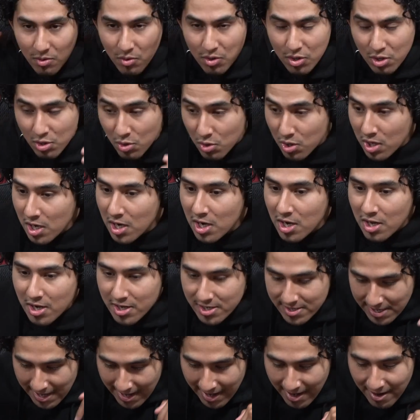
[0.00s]
Well, you can
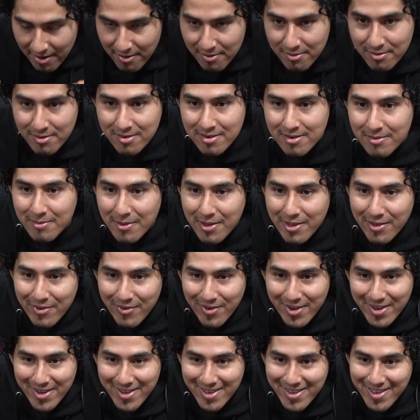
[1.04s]
look down.
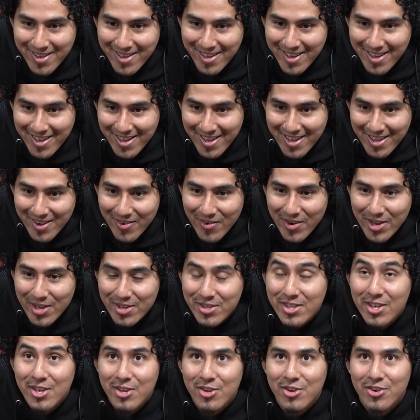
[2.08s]
Well,
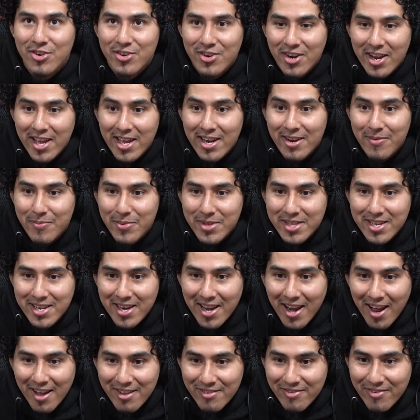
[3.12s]
you think your head up in the
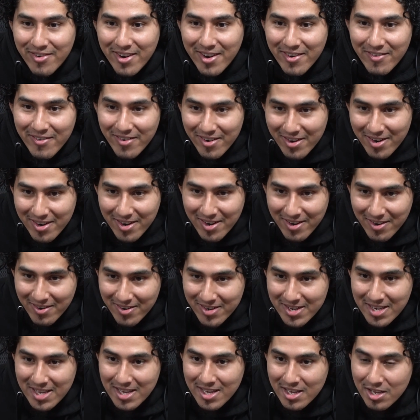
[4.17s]
clouds forever?
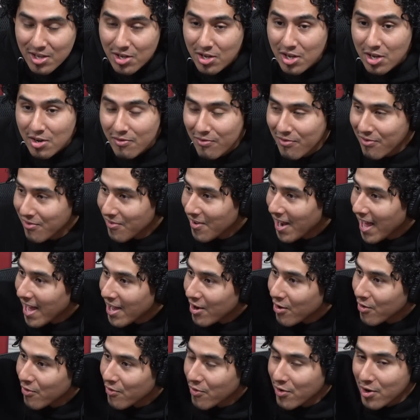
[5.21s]
No. Oh. You can
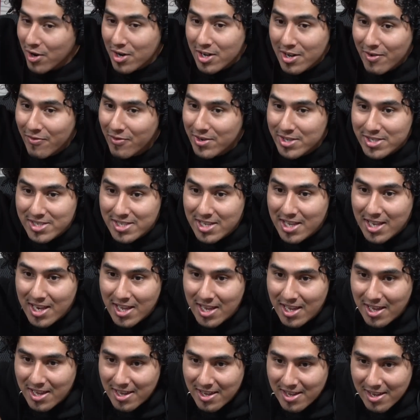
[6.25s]
fly over a different
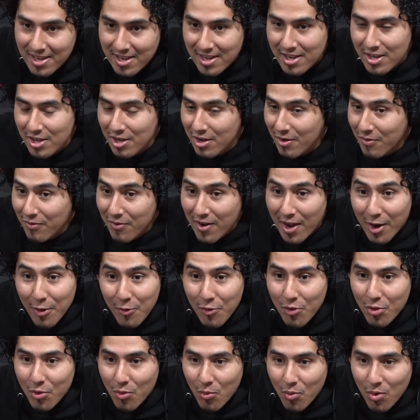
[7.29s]
city. You can fly
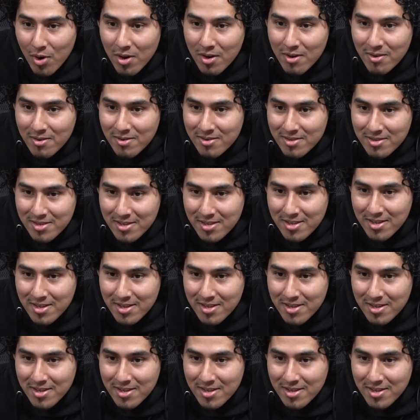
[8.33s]
over the world.